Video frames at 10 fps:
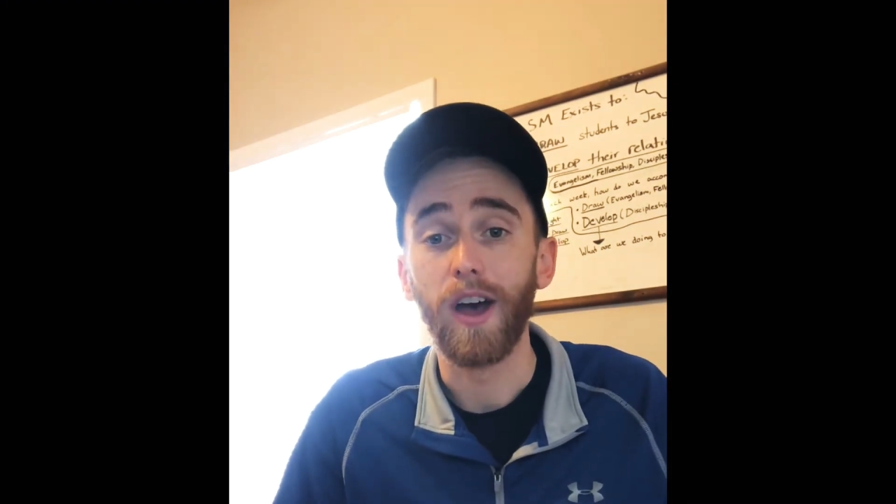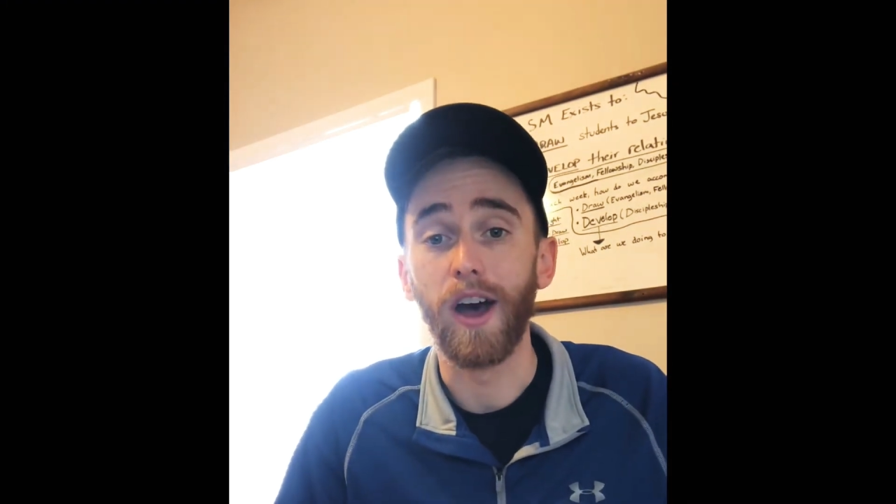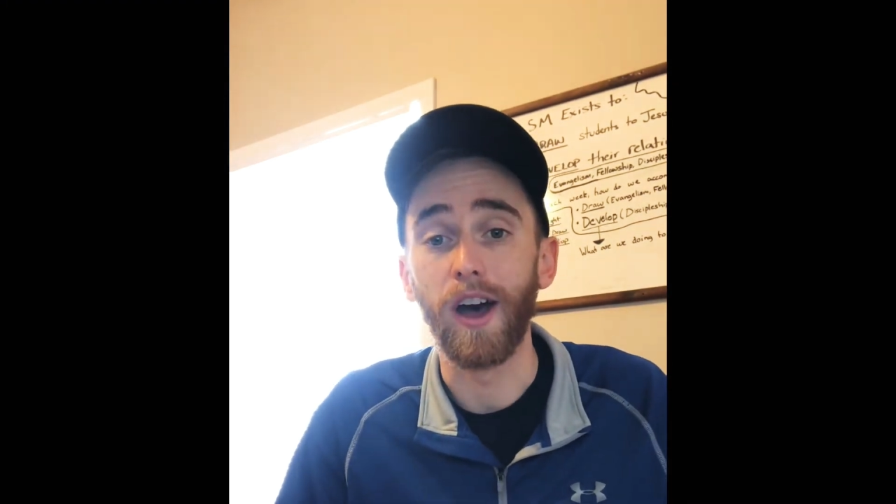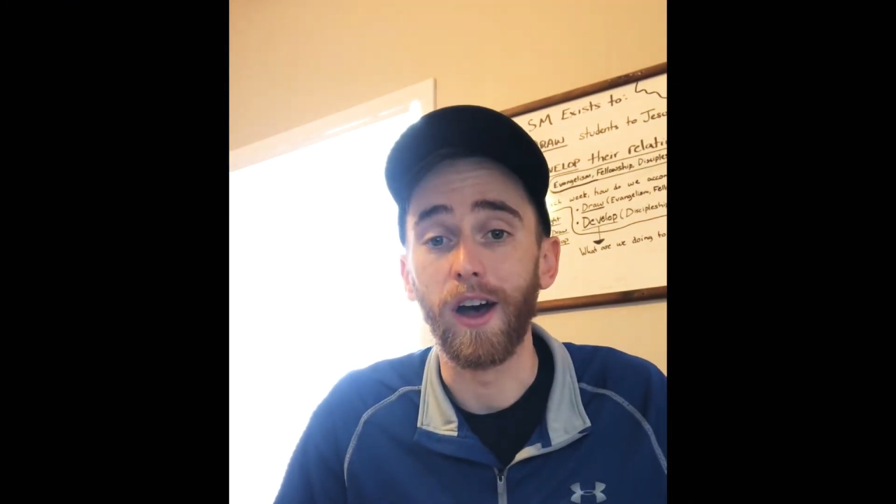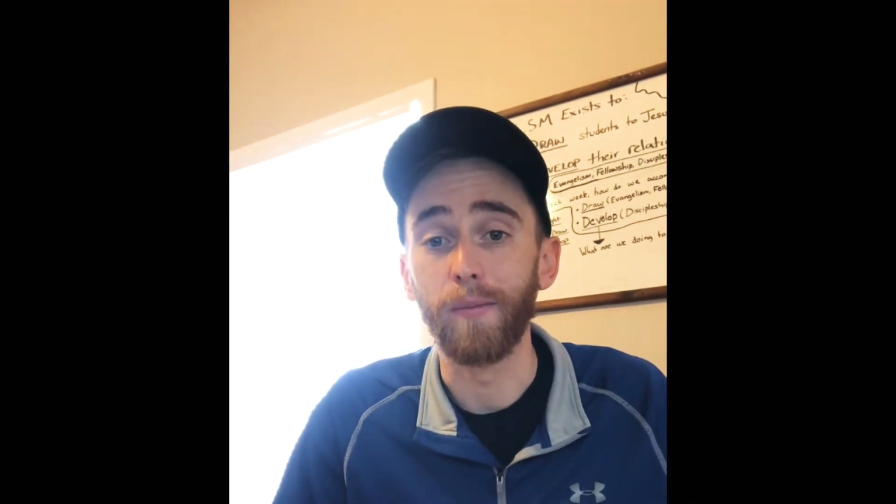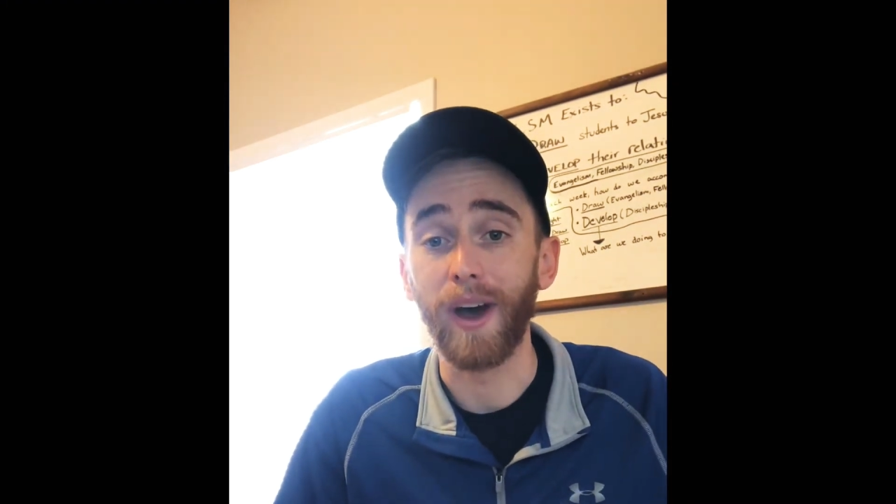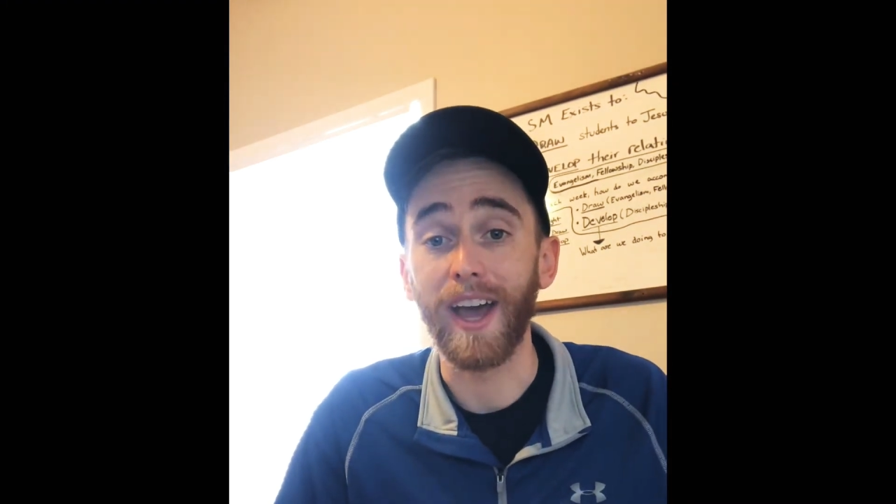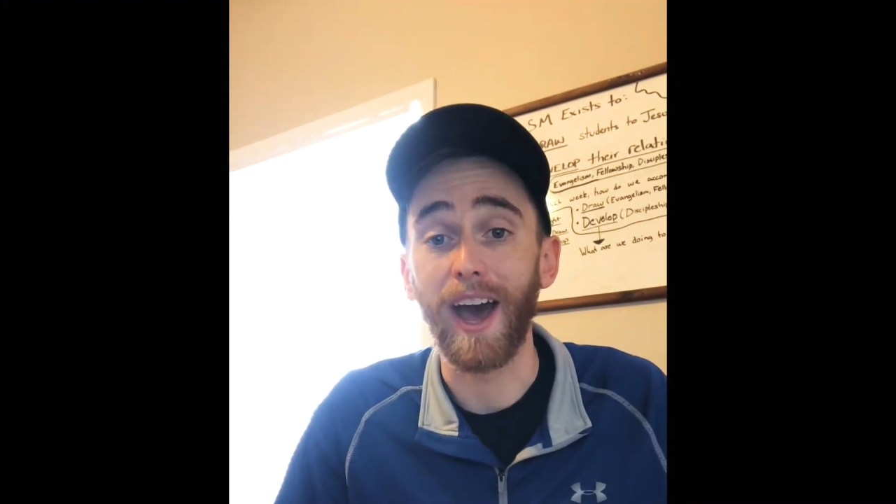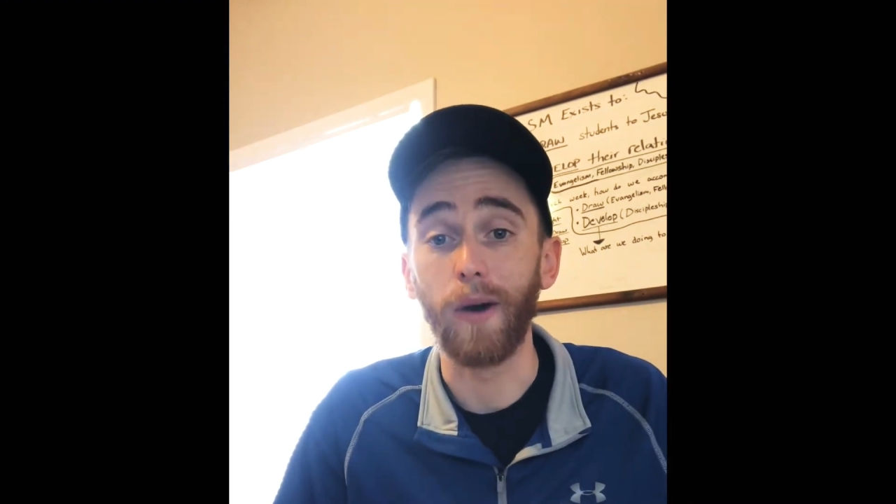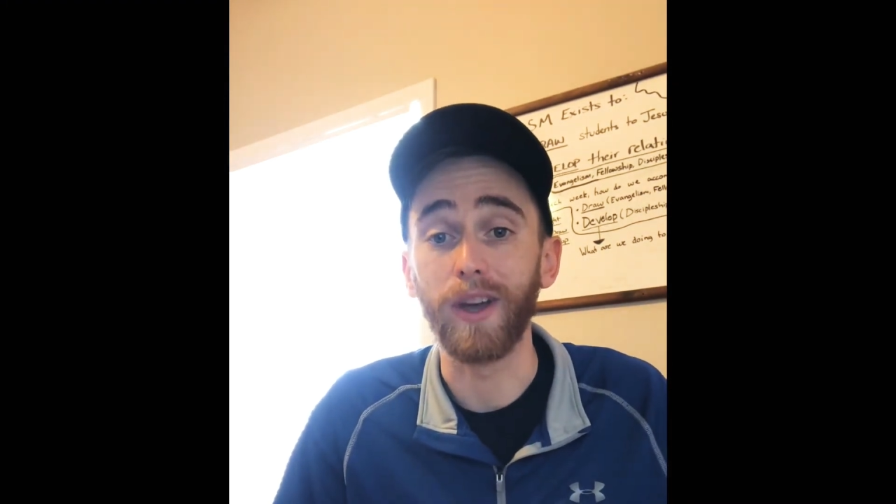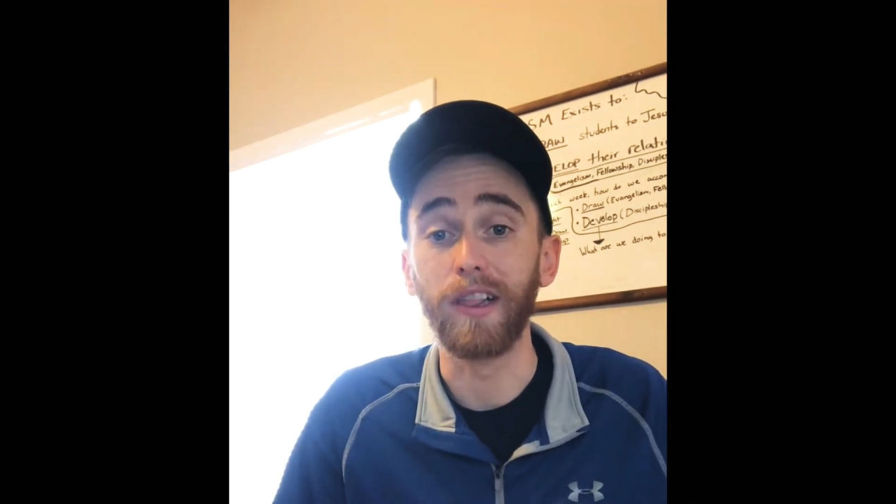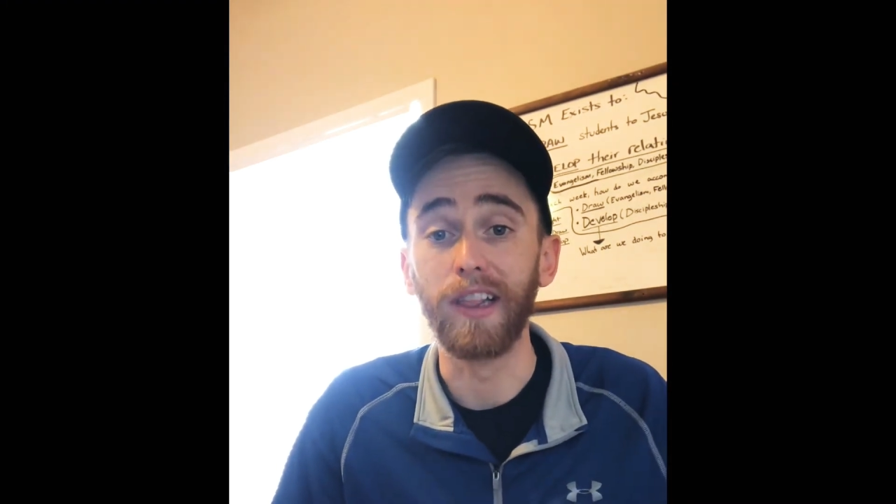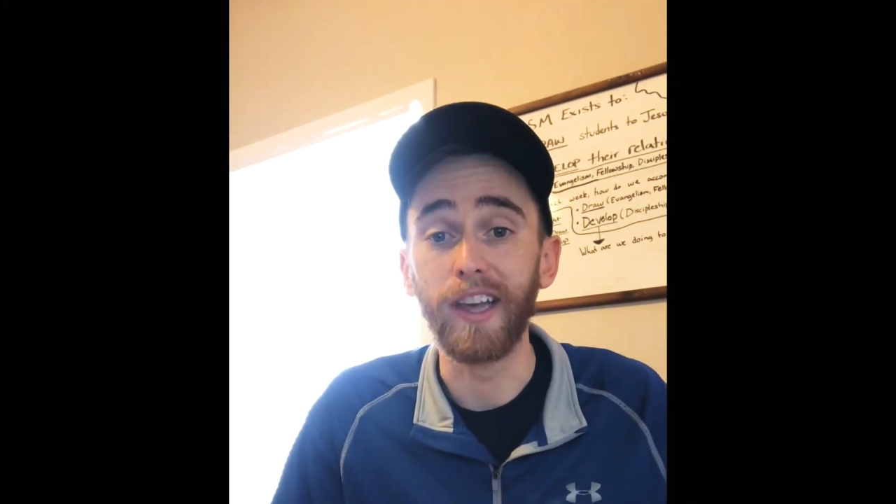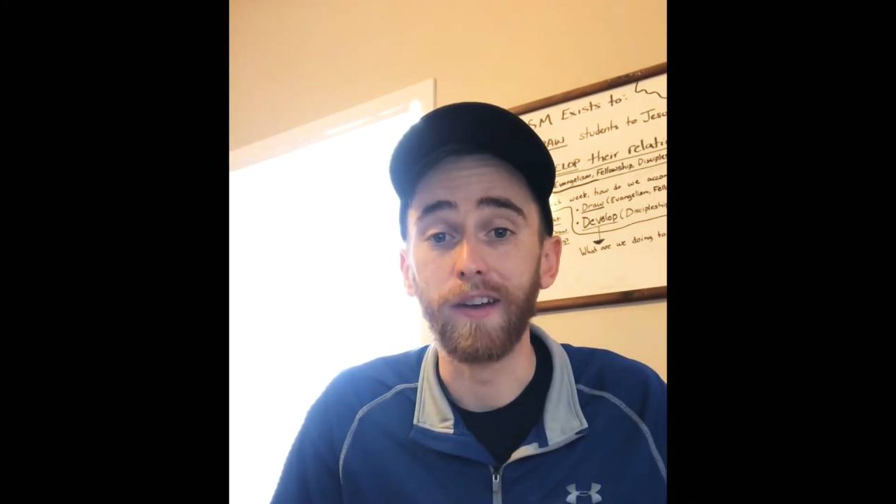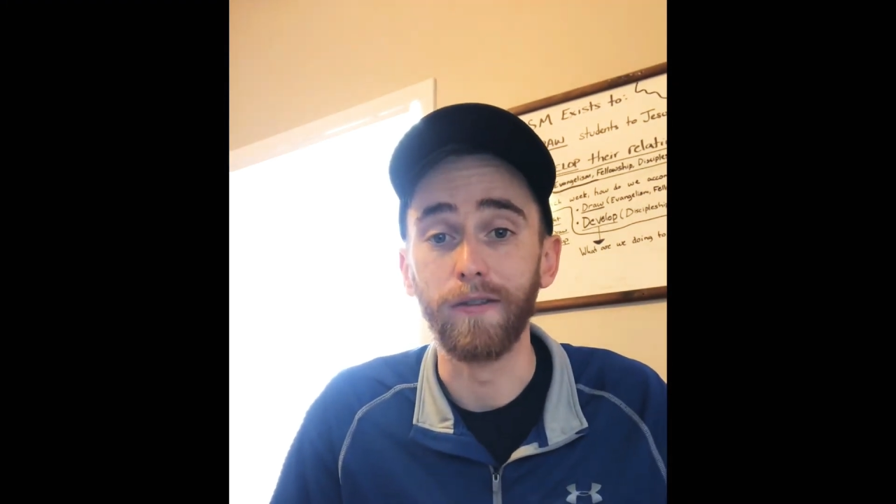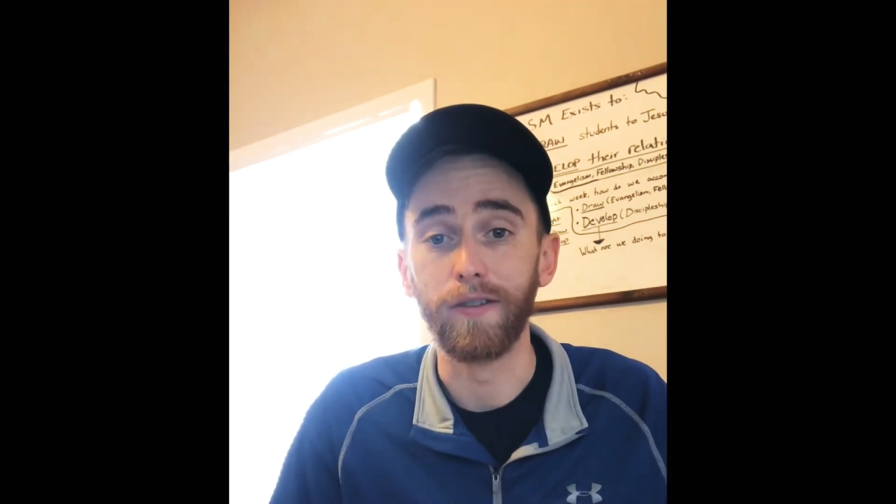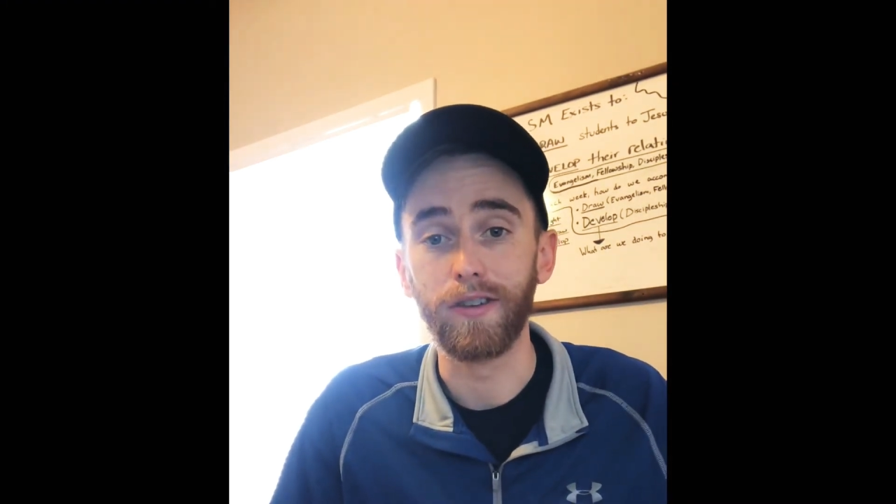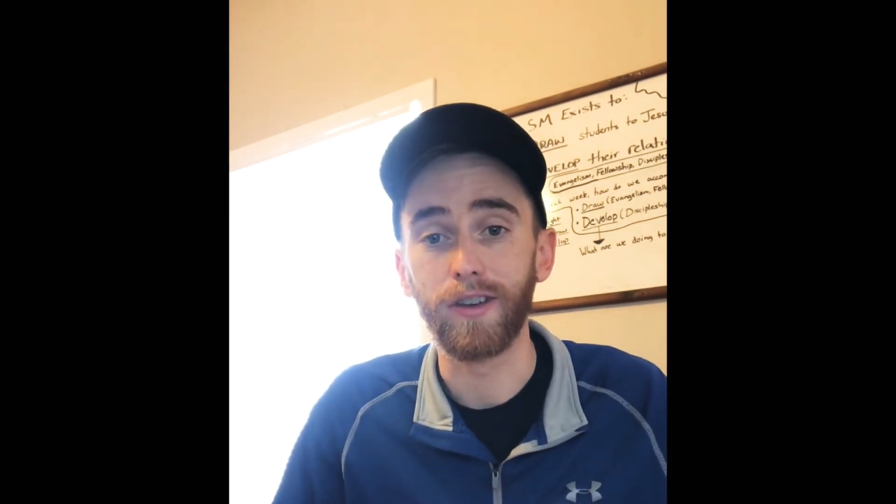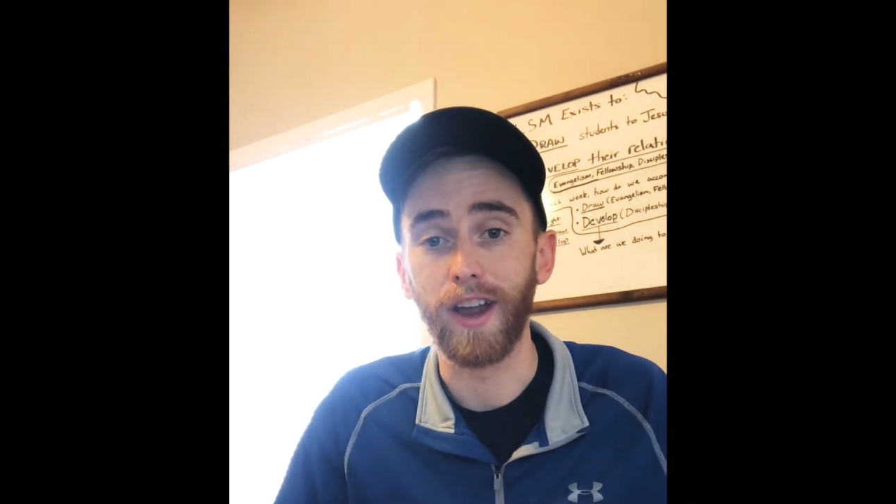uh, by how he lived.